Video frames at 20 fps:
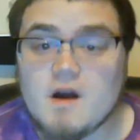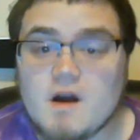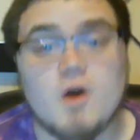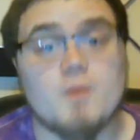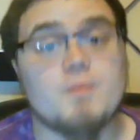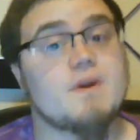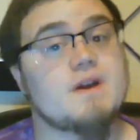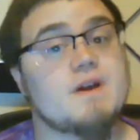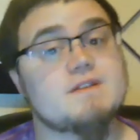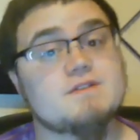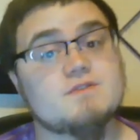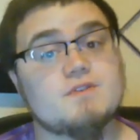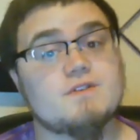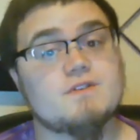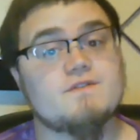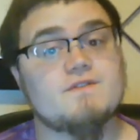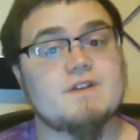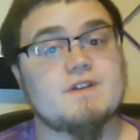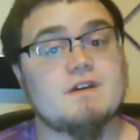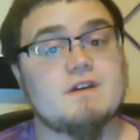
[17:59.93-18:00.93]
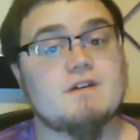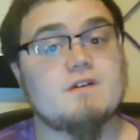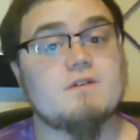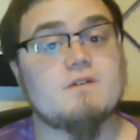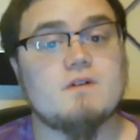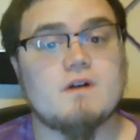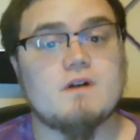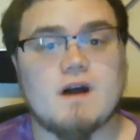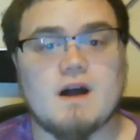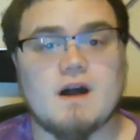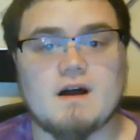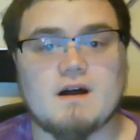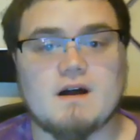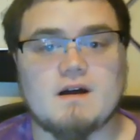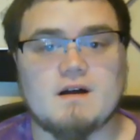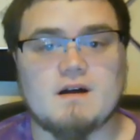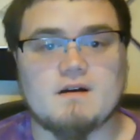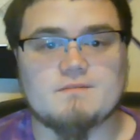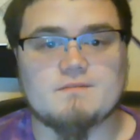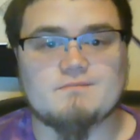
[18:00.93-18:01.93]
Hope you guys enjoyed the video.
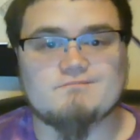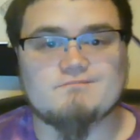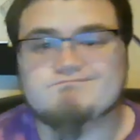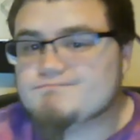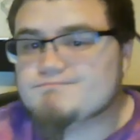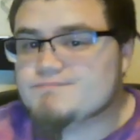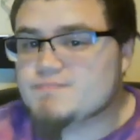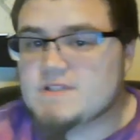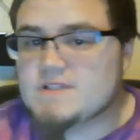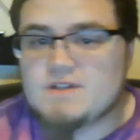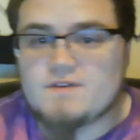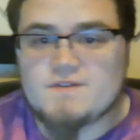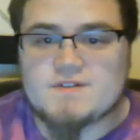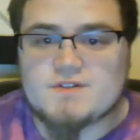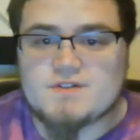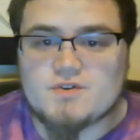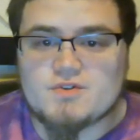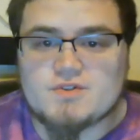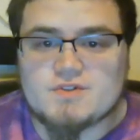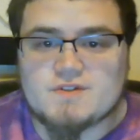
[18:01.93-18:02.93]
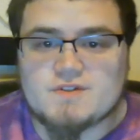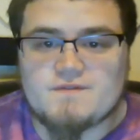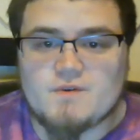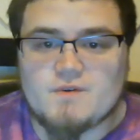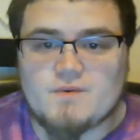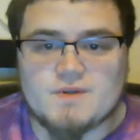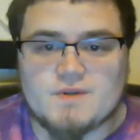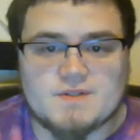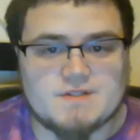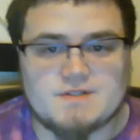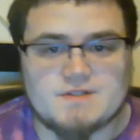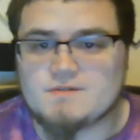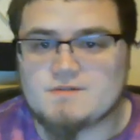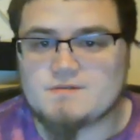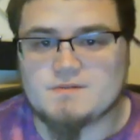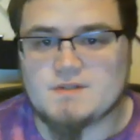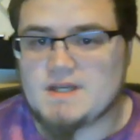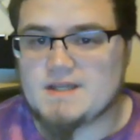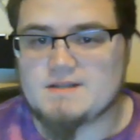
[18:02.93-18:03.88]
Do the socials if you want to.